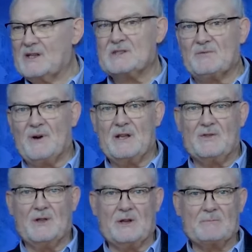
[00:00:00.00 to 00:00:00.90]
It's a funny
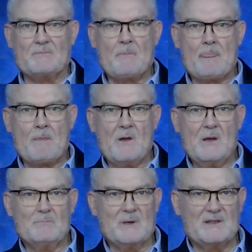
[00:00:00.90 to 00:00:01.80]
thing,
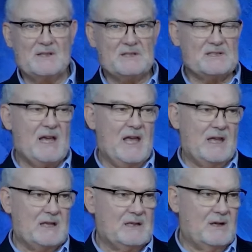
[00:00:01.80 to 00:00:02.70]
but this
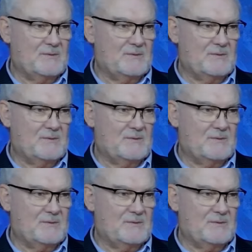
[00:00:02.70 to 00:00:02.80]
saying